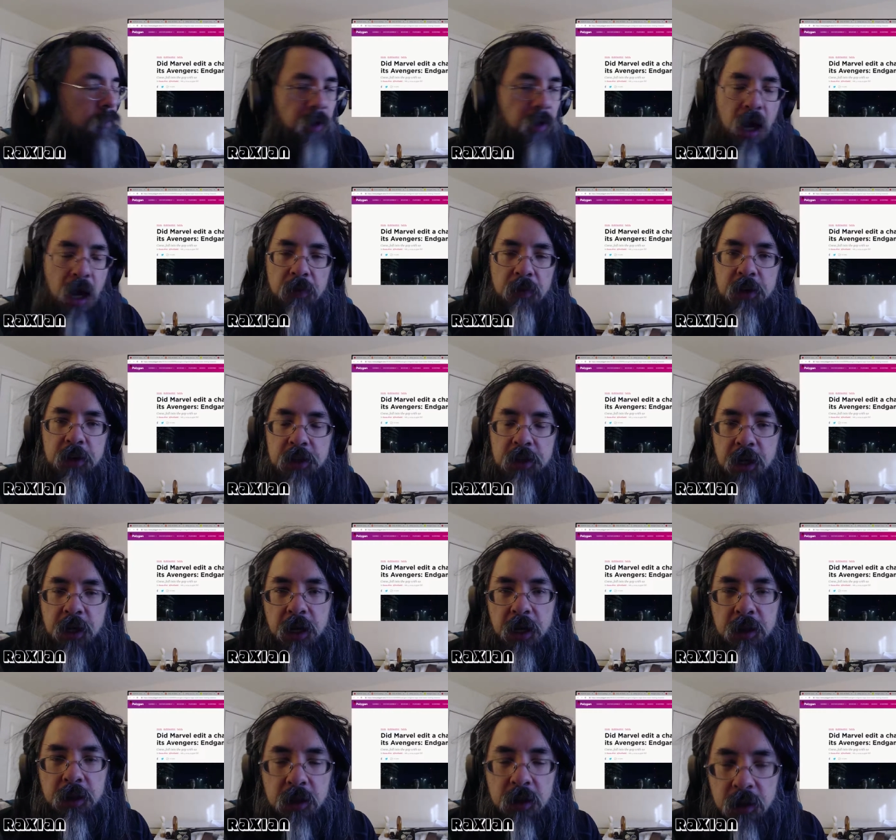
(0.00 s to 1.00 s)
I have to
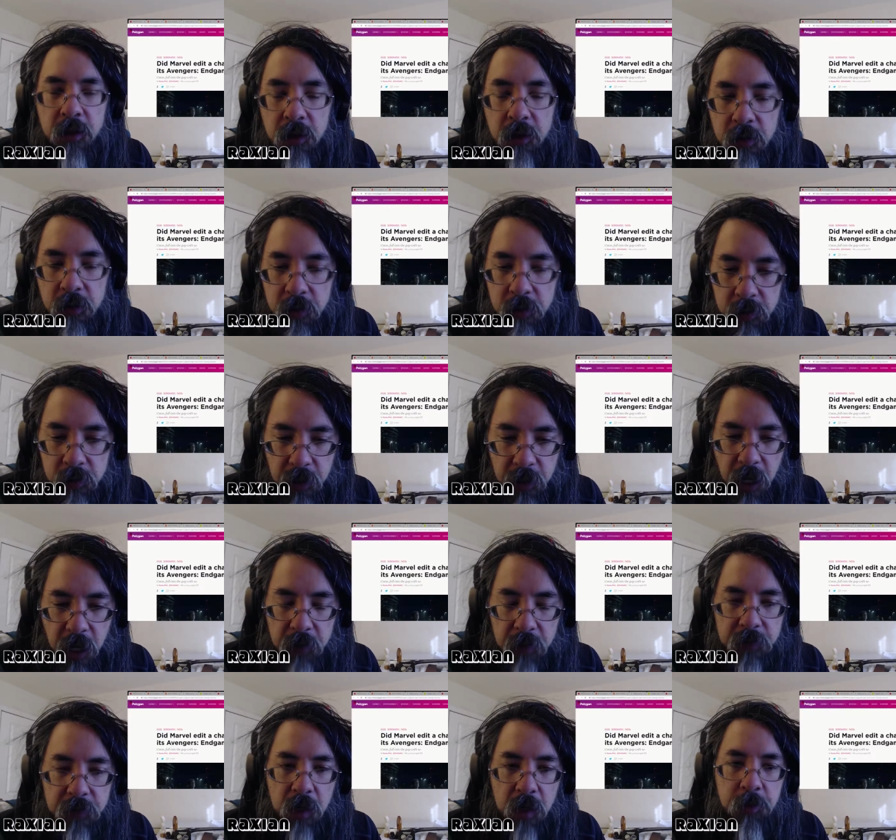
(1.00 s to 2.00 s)
say the the
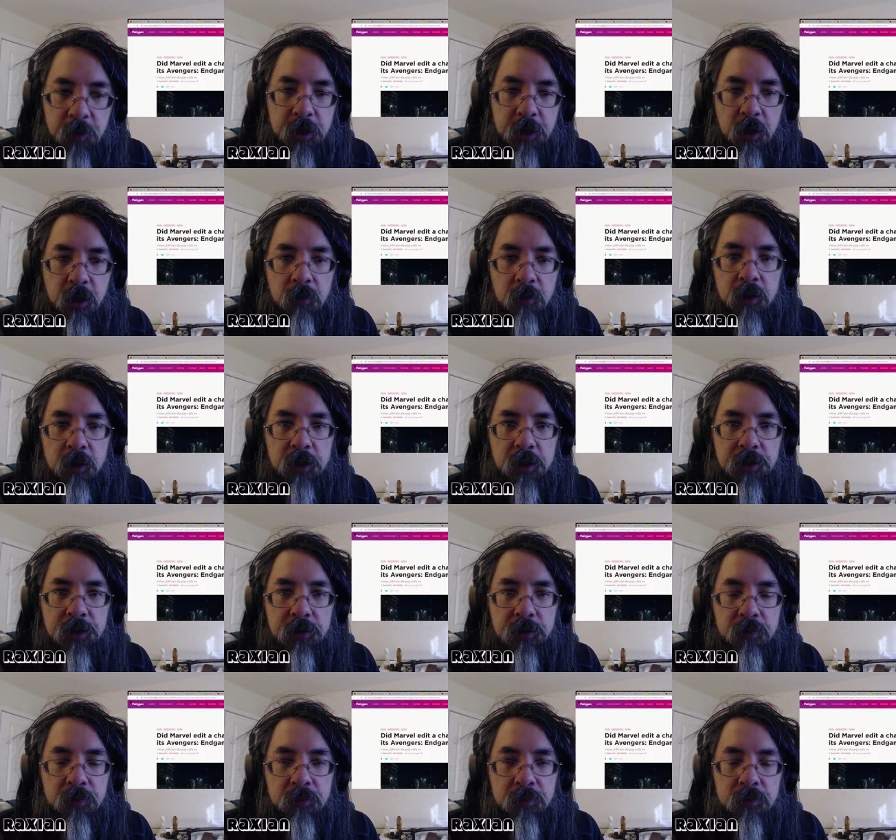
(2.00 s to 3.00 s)
halftime show was,